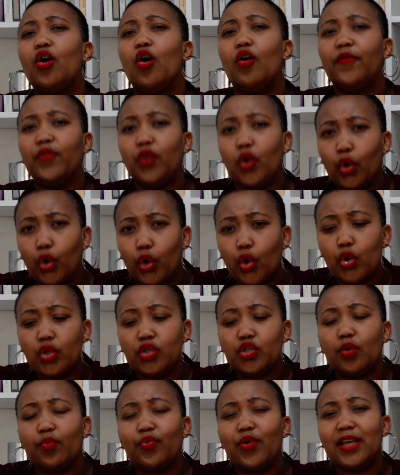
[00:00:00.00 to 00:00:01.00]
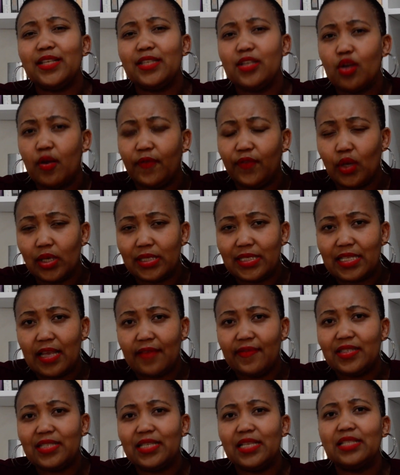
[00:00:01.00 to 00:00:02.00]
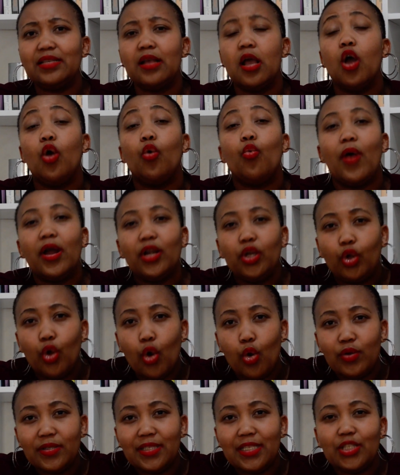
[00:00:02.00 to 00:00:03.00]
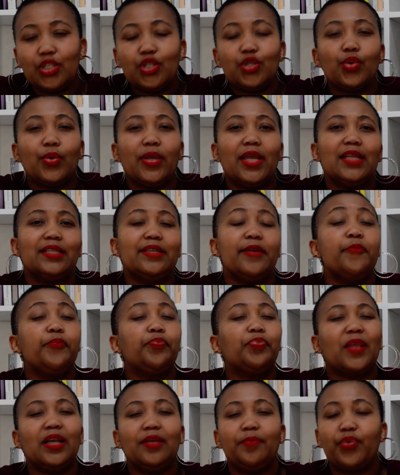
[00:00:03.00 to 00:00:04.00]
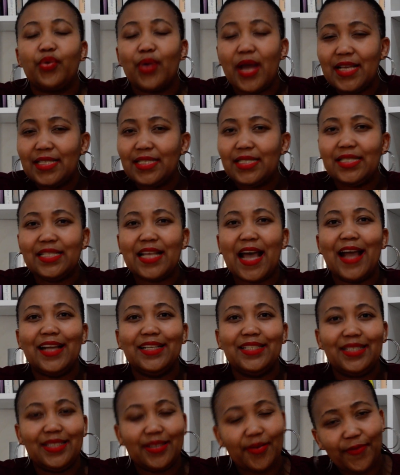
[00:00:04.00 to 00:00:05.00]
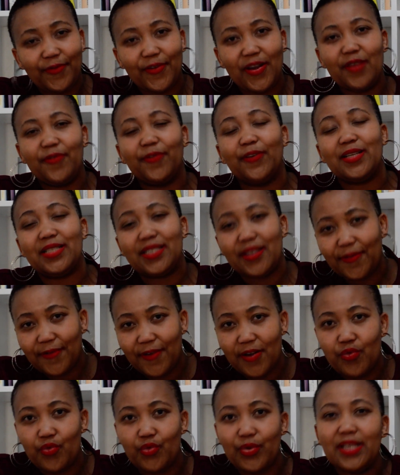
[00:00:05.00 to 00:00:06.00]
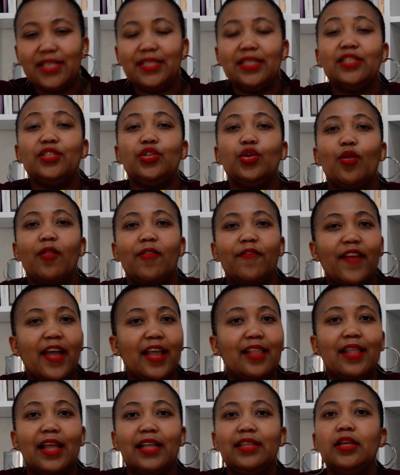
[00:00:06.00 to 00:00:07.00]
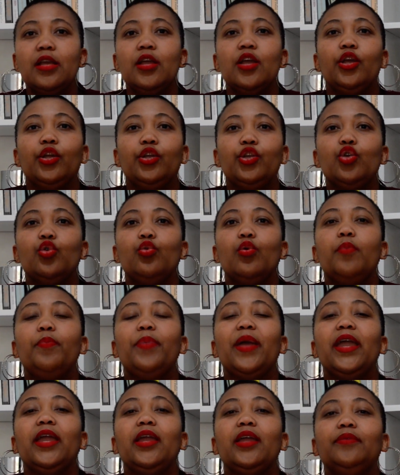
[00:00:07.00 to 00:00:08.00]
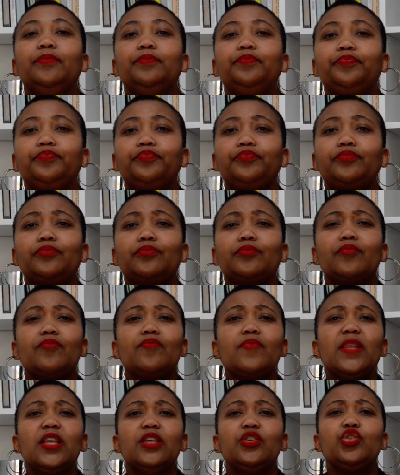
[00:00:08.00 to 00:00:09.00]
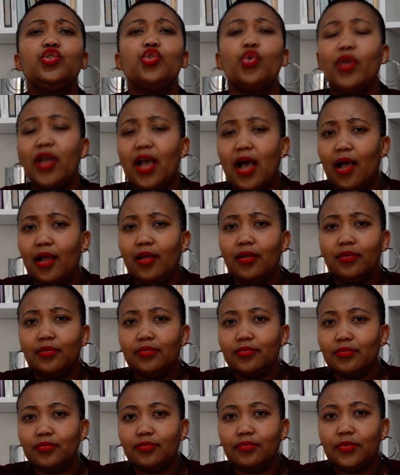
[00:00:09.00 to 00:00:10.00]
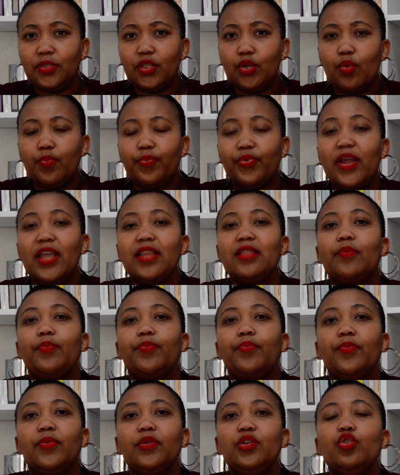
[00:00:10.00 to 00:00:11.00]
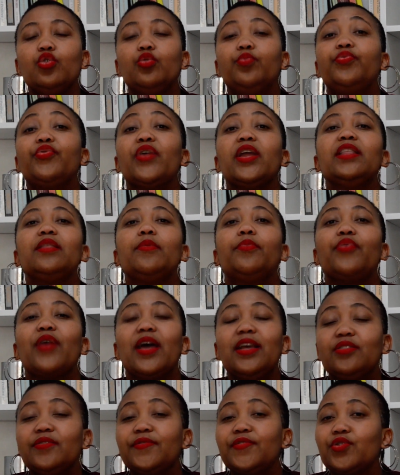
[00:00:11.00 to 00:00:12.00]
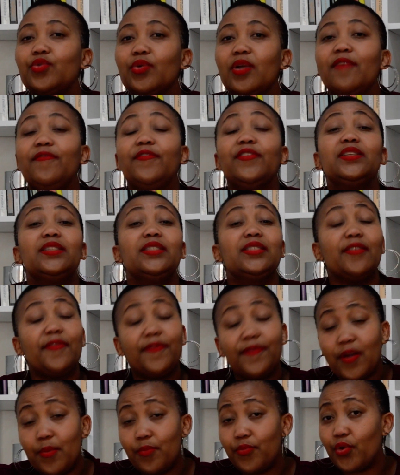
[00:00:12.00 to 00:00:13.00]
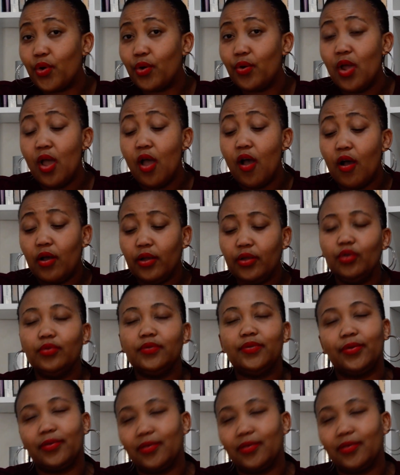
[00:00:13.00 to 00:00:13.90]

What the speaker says: of your goods, your pricing of your services, what goes into it. The prices are different for different reasons. You will find that you will pay sugar, you'll pay the price of sugar for different you